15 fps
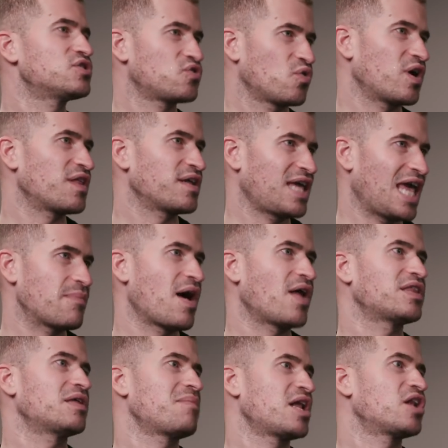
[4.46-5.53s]
story that came
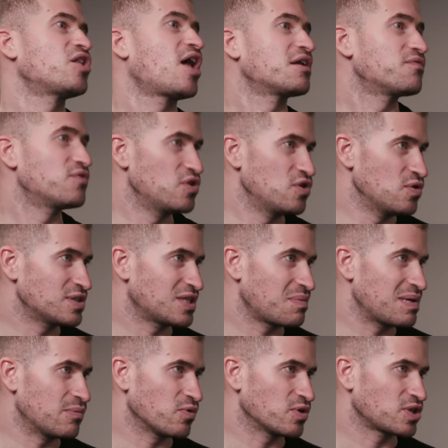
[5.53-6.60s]
out that made a lot of news that
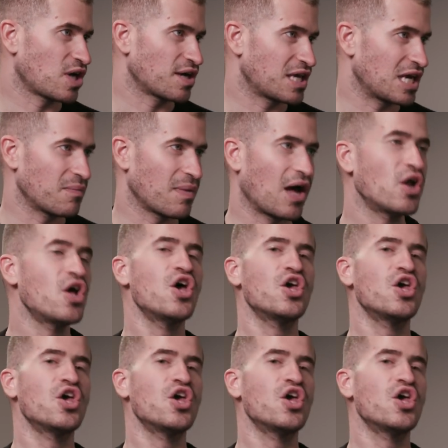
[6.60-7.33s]
people were talking about.